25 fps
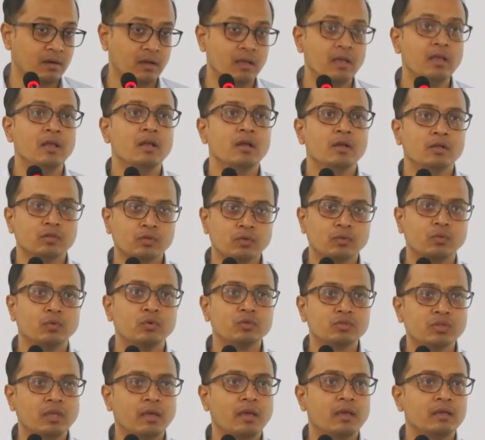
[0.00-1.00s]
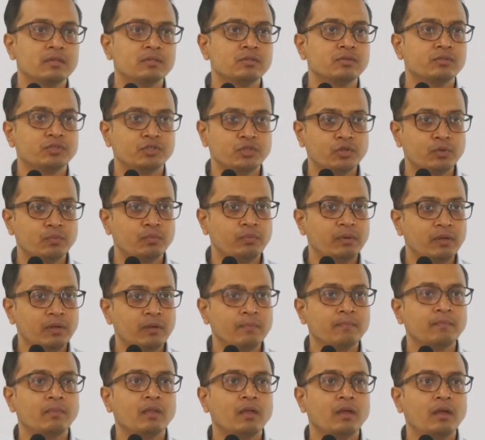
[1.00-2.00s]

So those things should be